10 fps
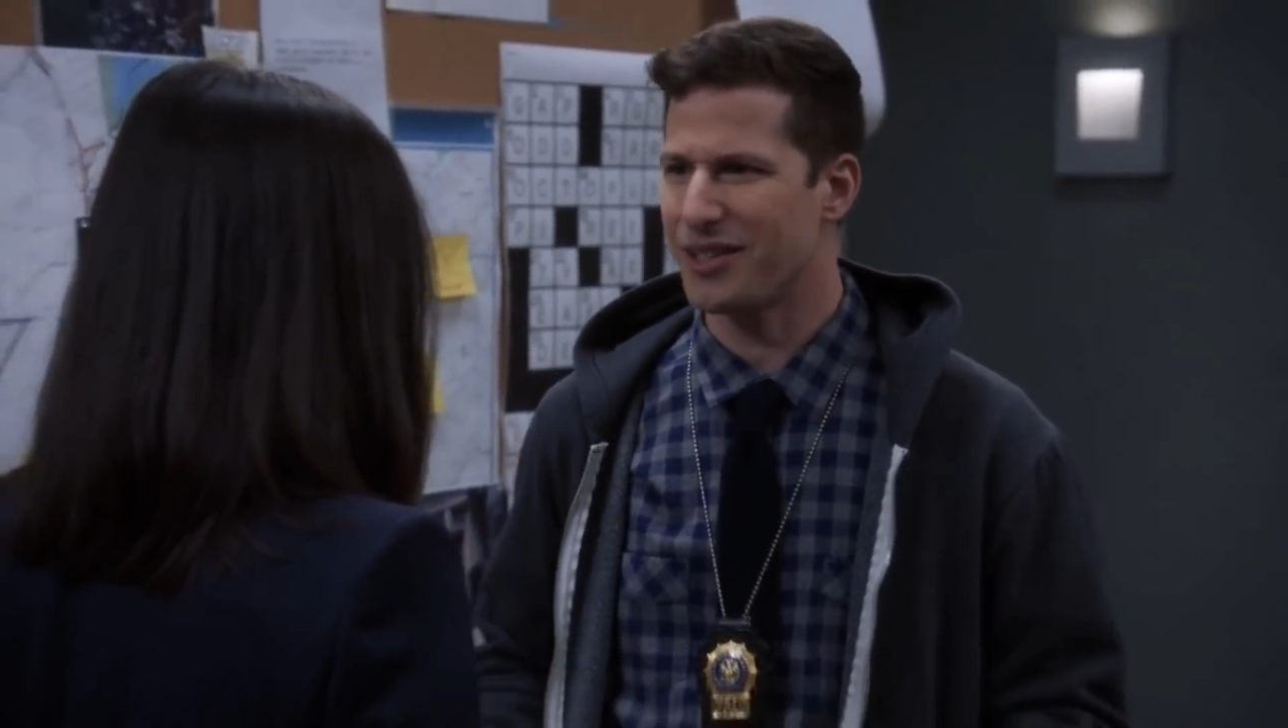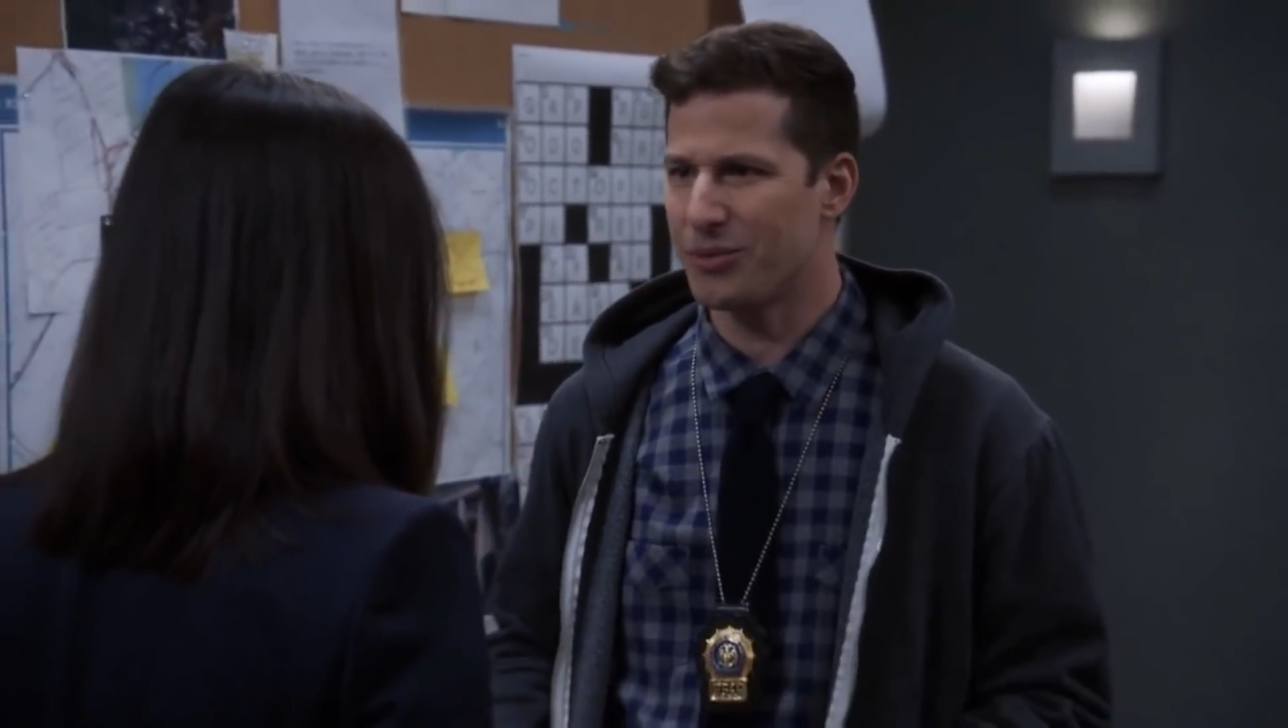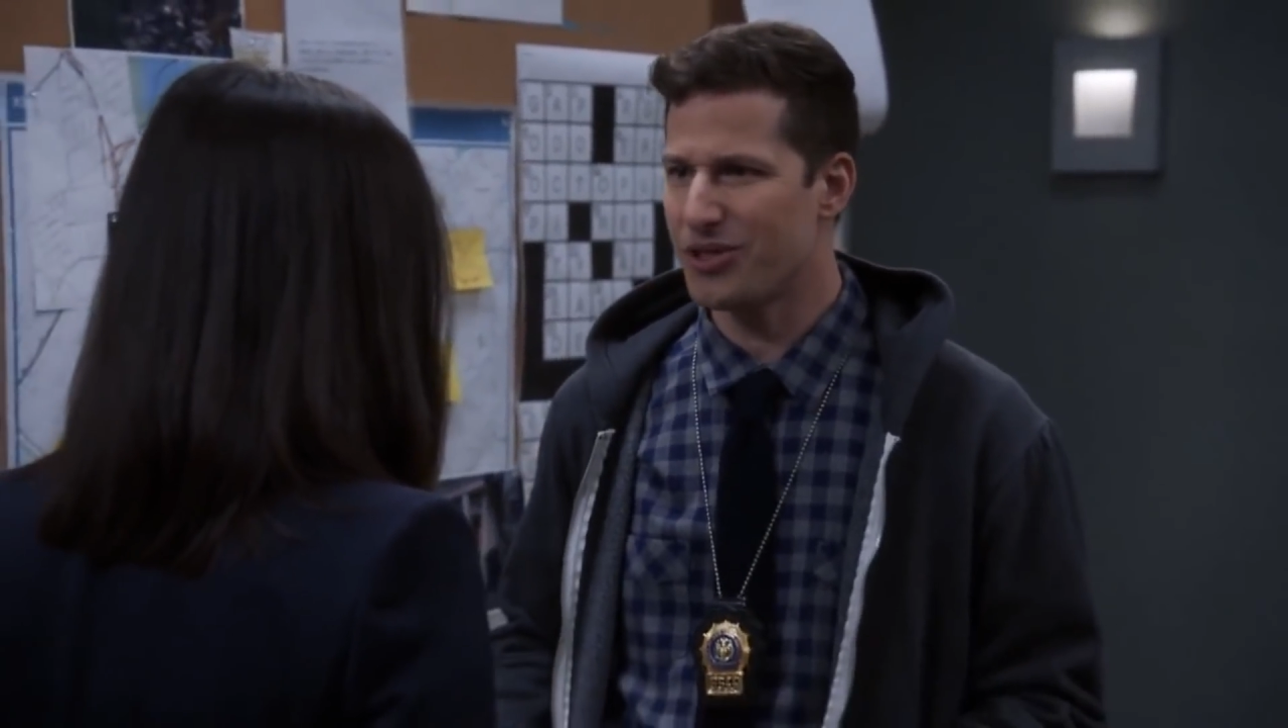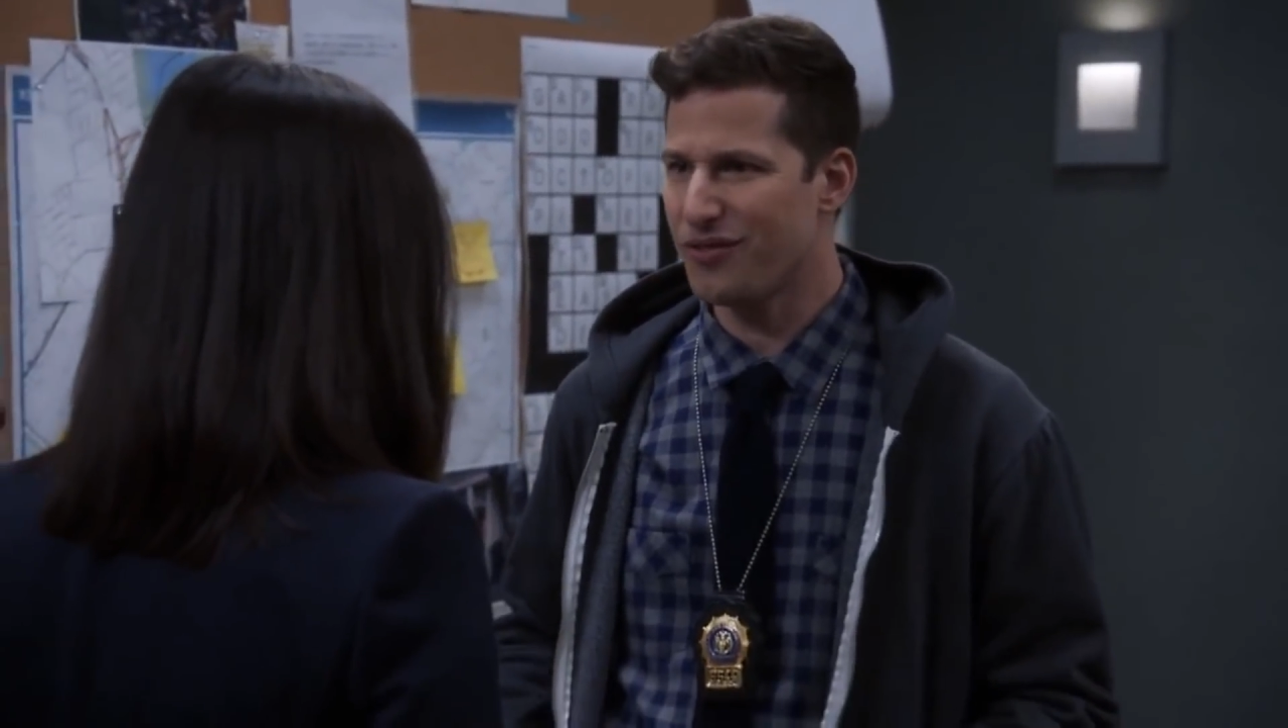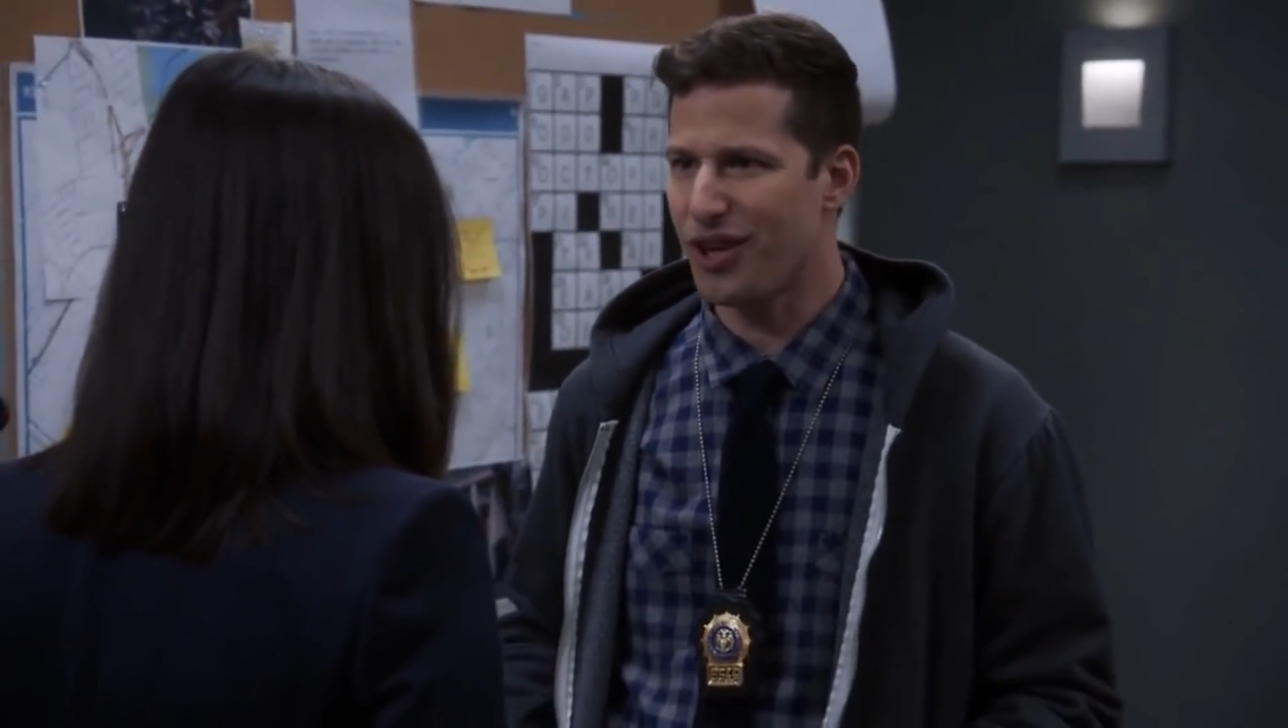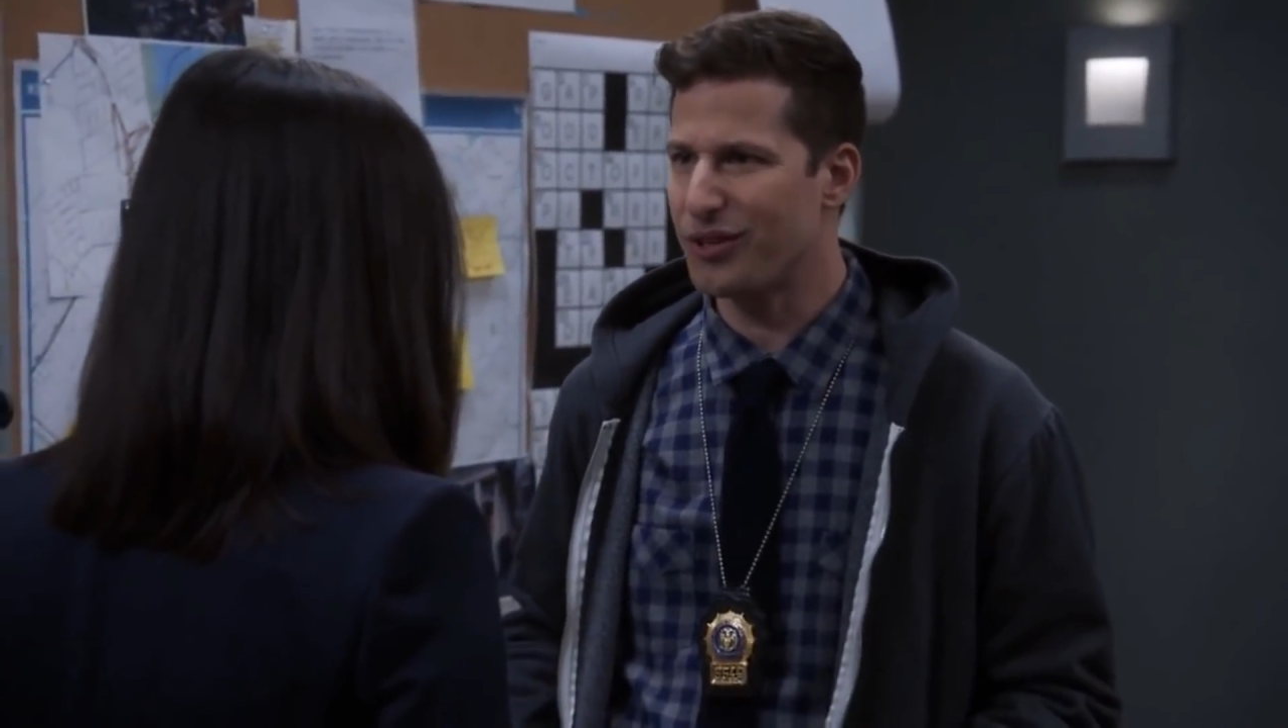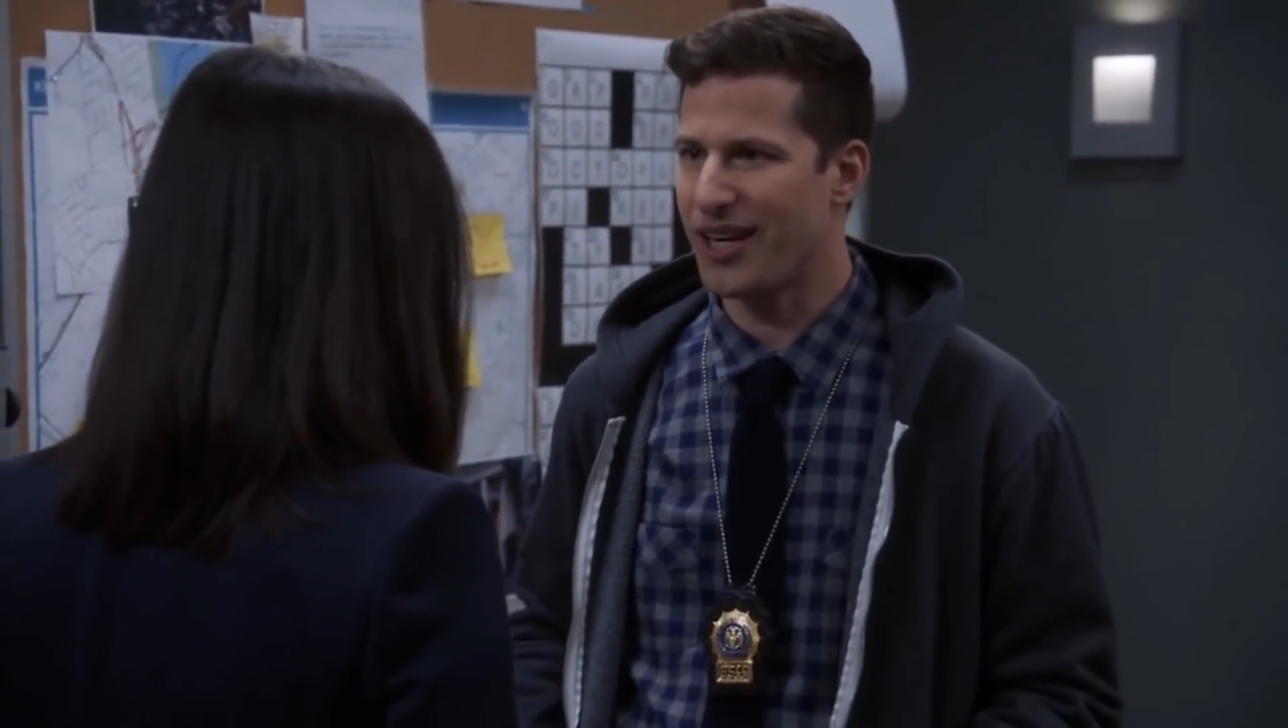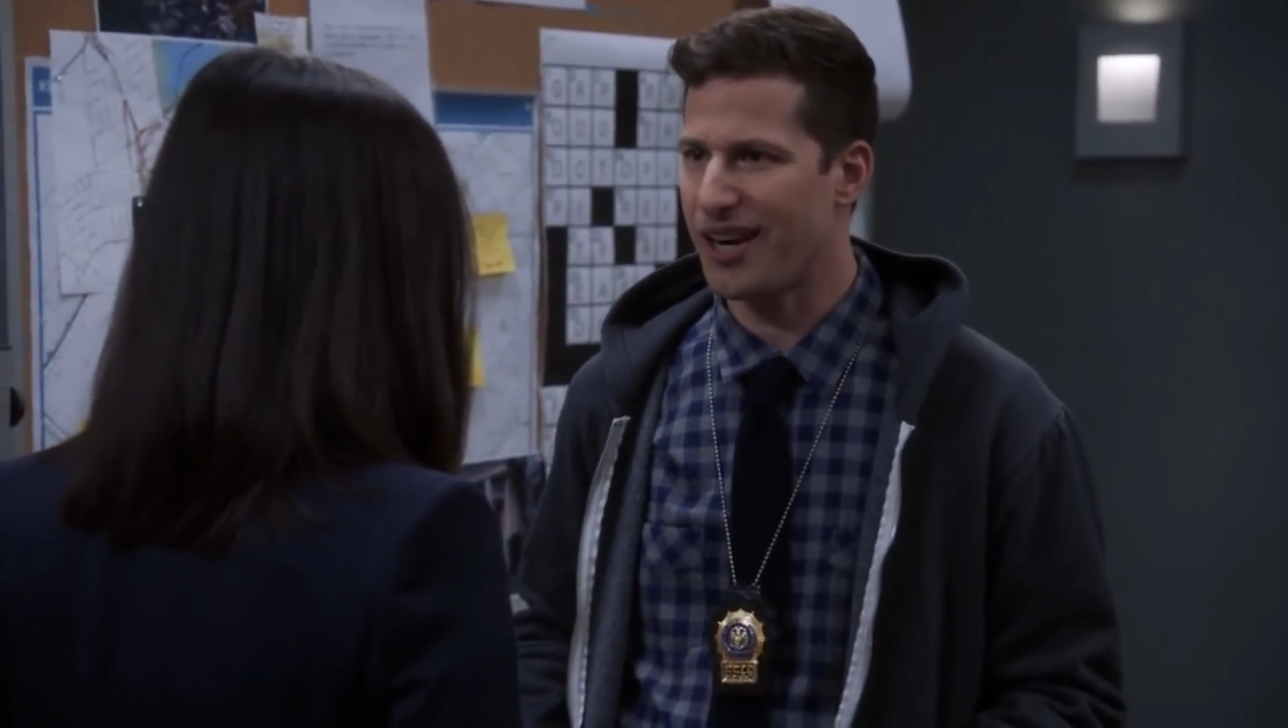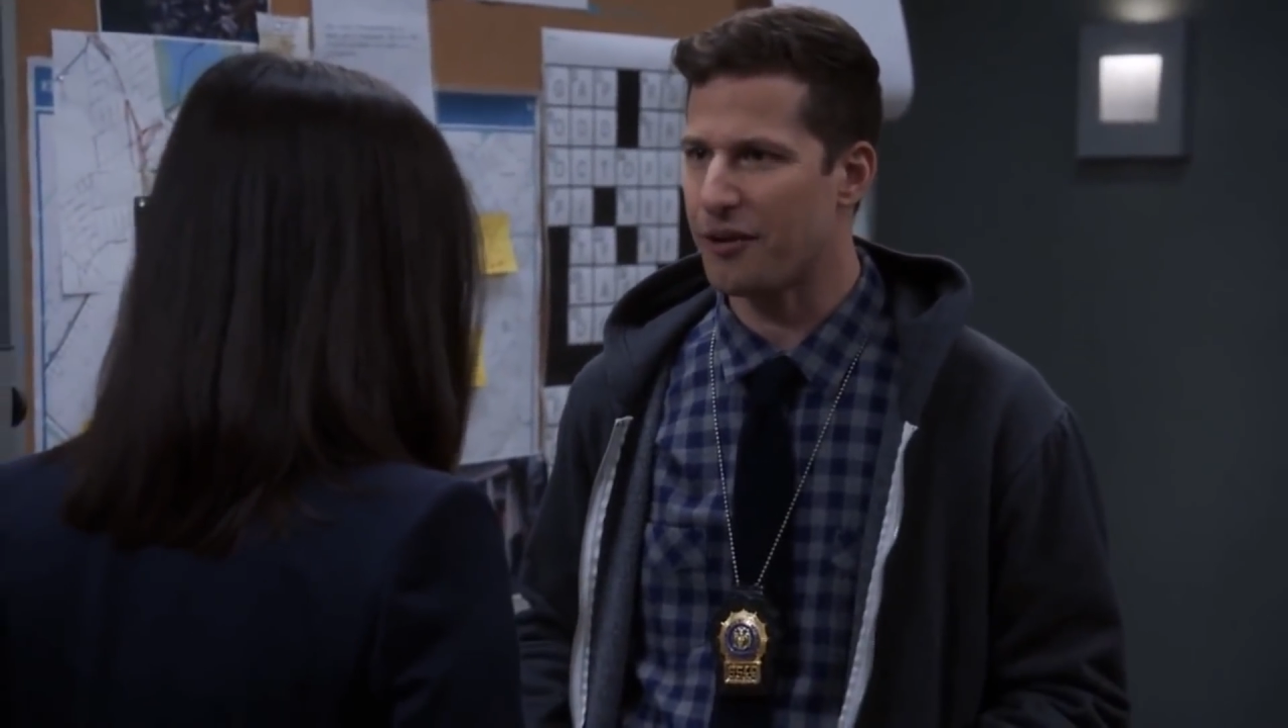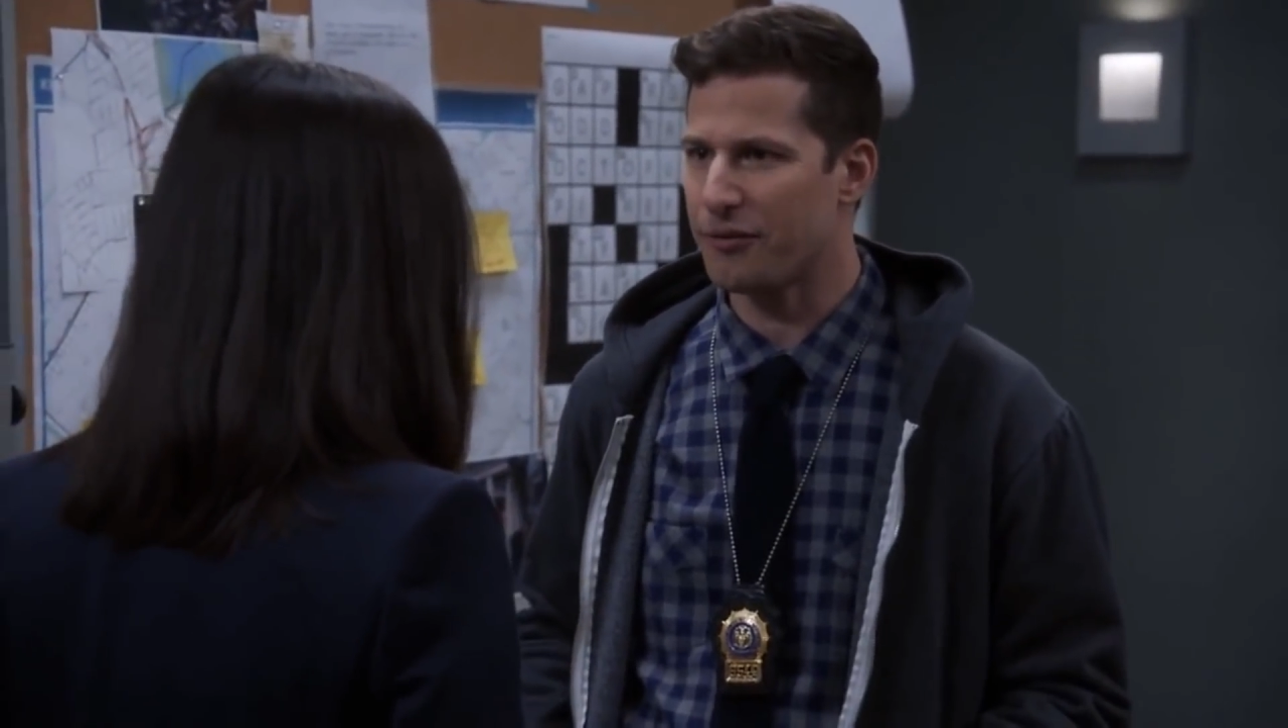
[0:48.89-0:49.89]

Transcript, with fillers: you would just fall right off.